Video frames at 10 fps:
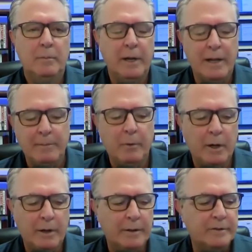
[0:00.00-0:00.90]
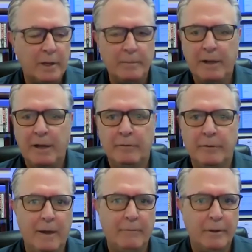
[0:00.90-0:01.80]
but I am aware that some have
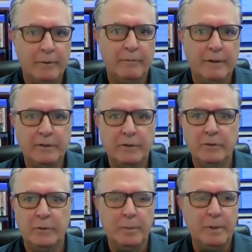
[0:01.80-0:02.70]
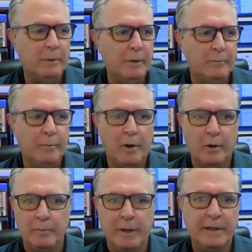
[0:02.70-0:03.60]
other investors or people have
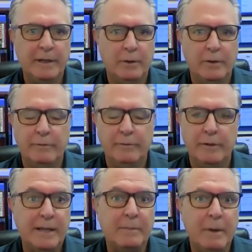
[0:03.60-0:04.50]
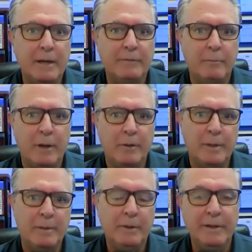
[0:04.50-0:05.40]
borrowed money or have taken money from other
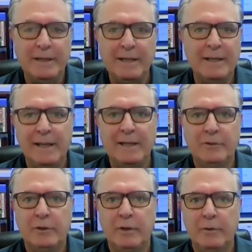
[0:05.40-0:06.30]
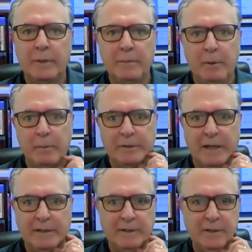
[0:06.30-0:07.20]
people and they need to answer to other people
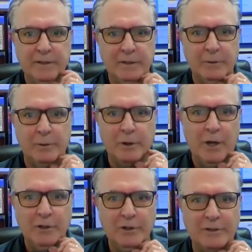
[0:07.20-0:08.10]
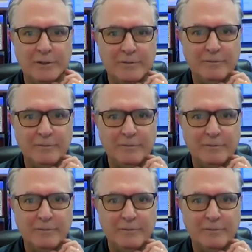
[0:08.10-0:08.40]
besides just their own conscience.